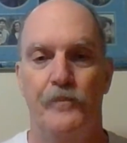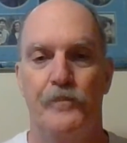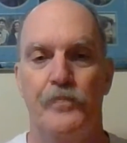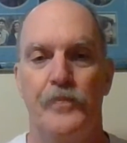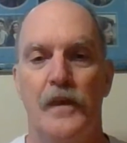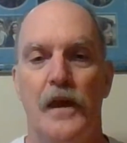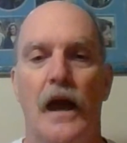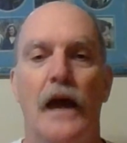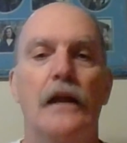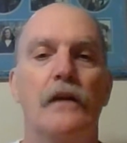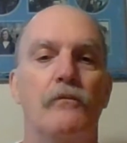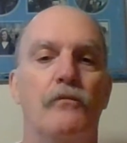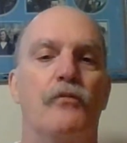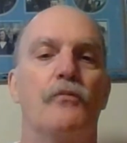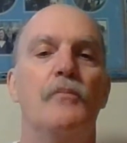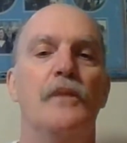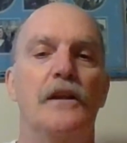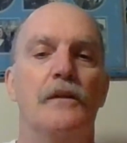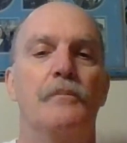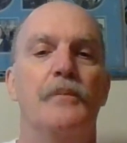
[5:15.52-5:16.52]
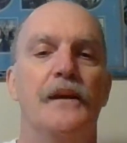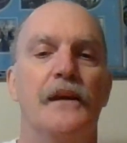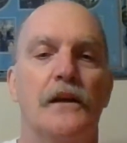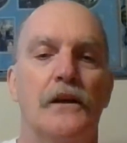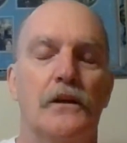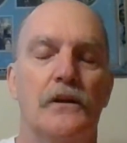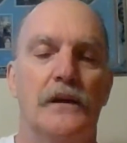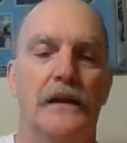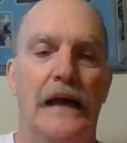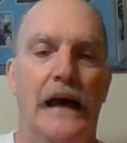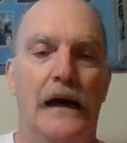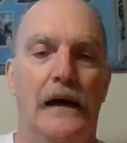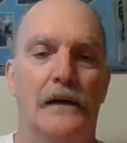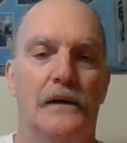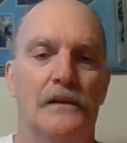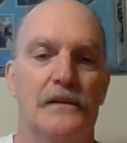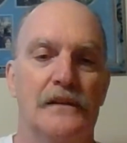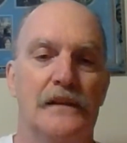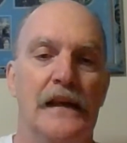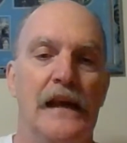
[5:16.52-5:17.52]
and for me to be in good
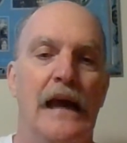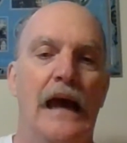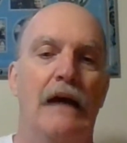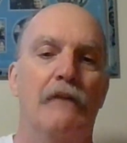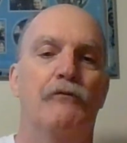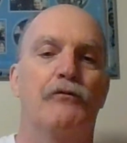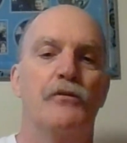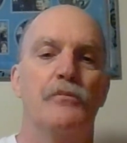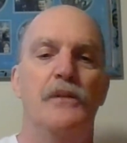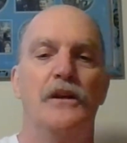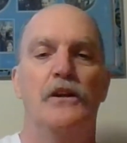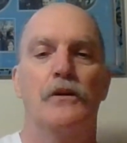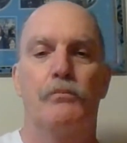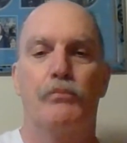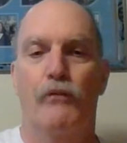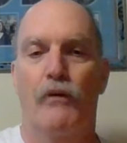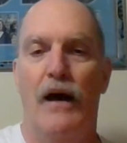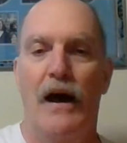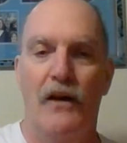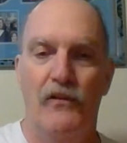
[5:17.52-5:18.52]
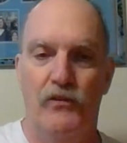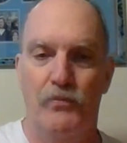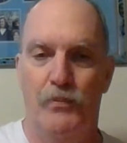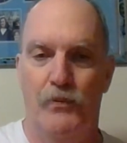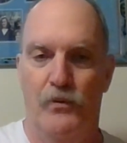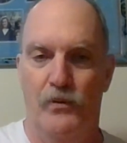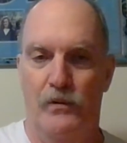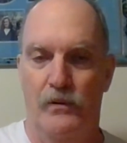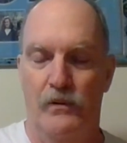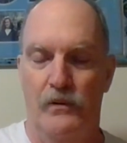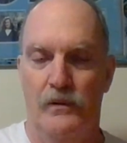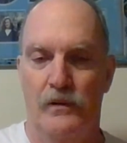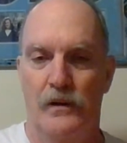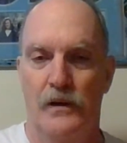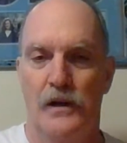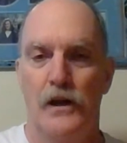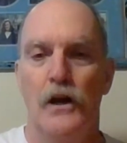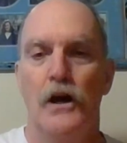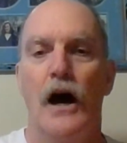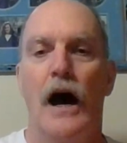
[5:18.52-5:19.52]
health, and for me to prosper,
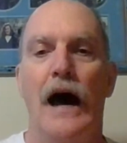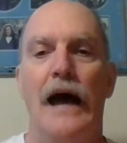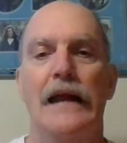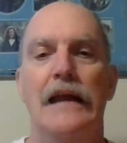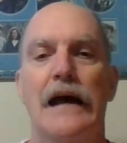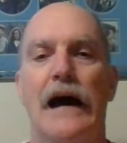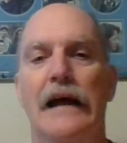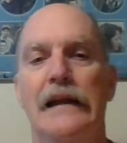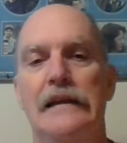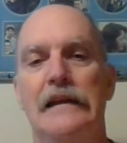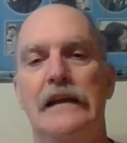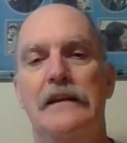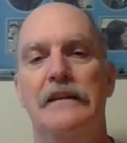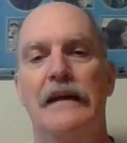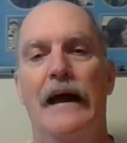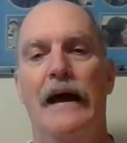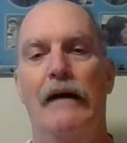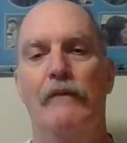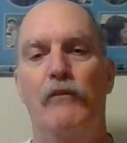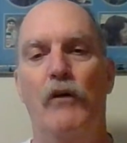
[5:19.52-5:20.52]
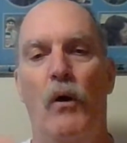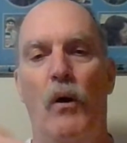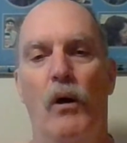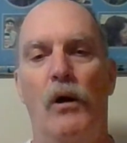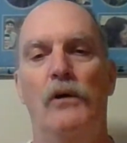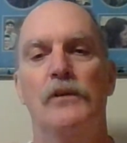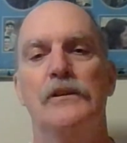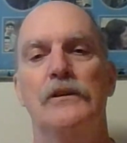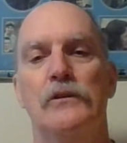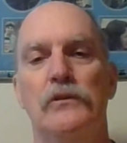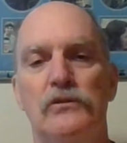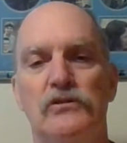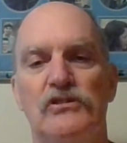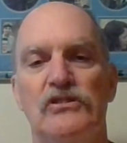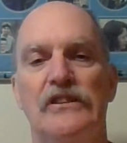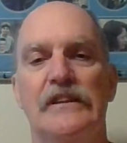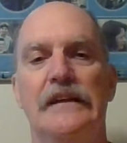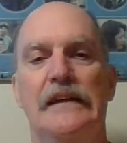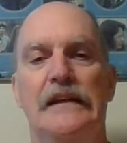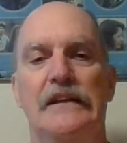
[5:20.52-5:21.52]
I need to have all those
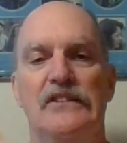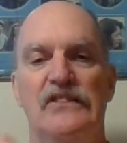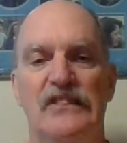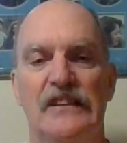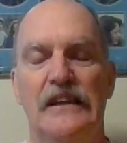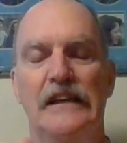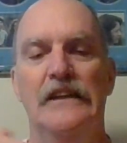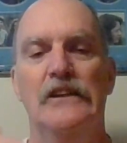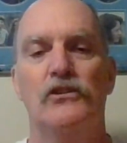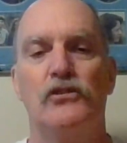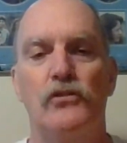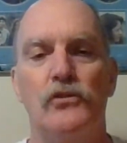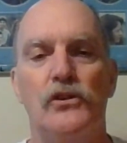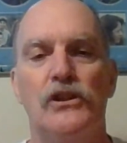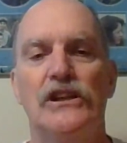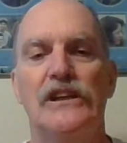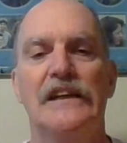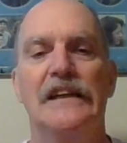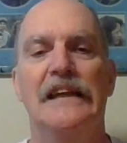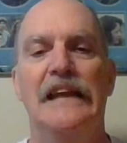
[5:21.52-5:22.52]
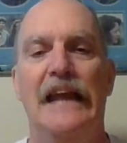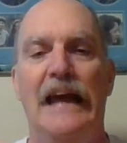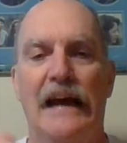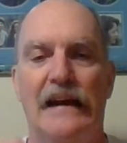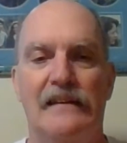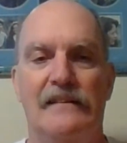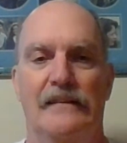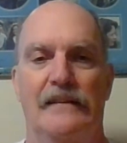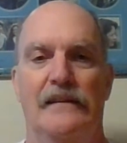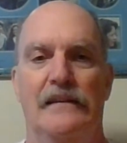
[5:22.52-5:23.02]
things interconnected.